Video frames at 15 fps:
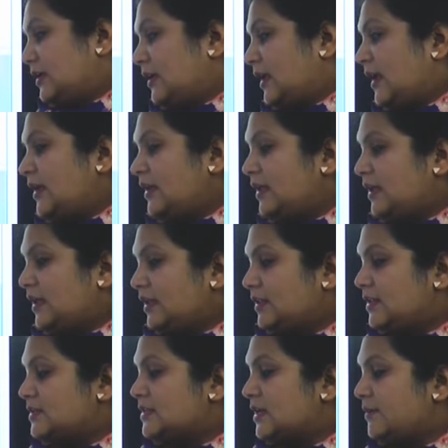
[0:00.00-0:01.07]
Right?
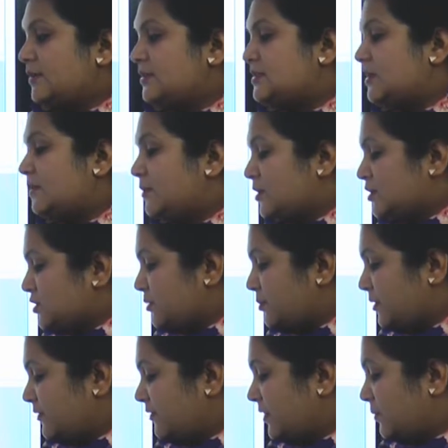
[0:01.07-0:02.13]
The examples,
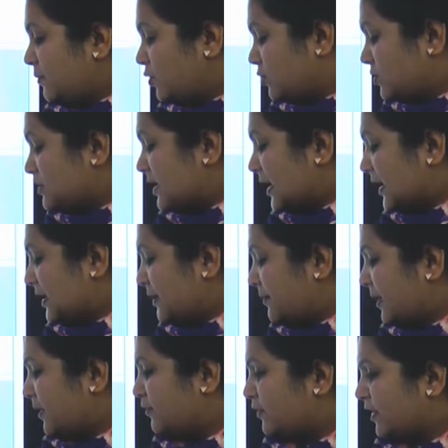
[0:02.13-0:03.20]
merger between motorcycle
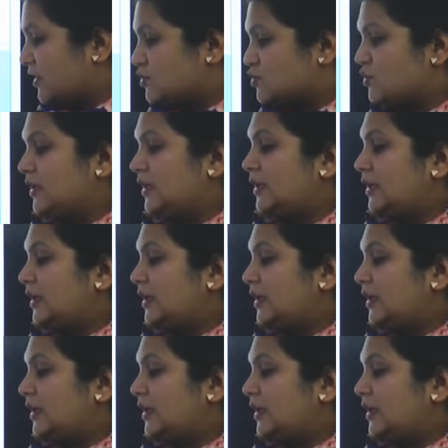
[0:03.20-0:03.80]
manufacturing